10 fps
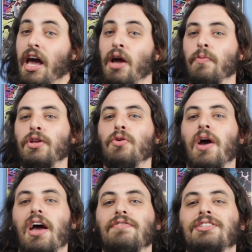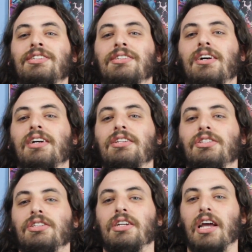And when you have
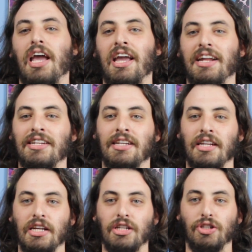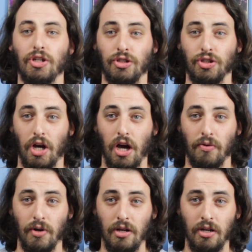such a niche
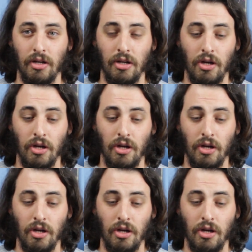genre,